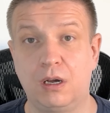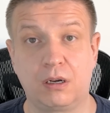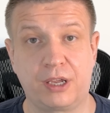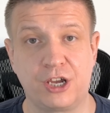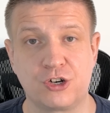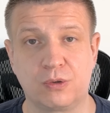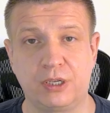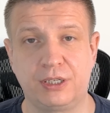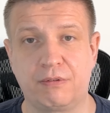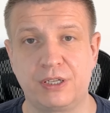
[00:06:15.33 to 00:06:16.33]

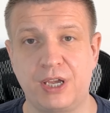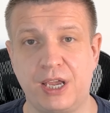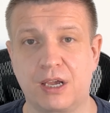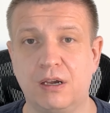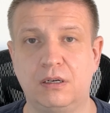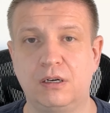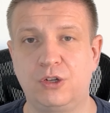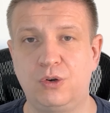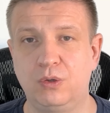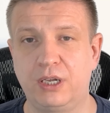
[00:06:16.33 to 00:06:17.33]
casually retake. You
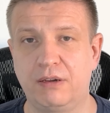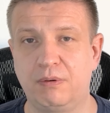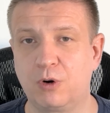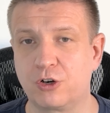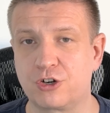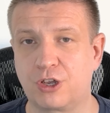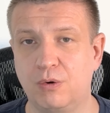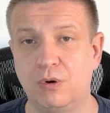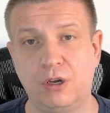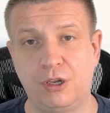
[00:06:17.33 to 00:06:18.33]
don't have a merge queue,
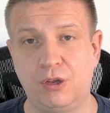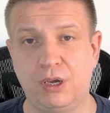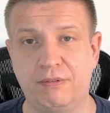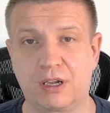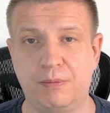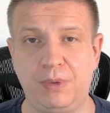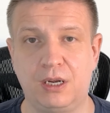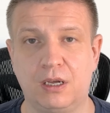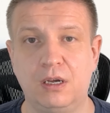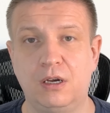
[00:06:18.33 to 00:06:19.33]
you have a commit.
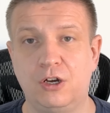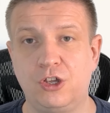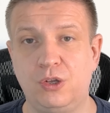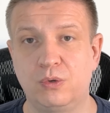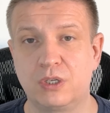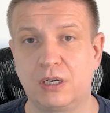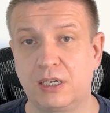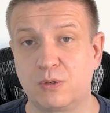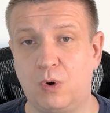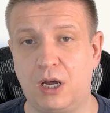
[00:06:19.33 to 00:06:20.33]
Use it
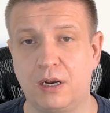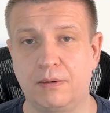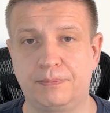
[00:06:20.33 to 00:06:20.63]
as one.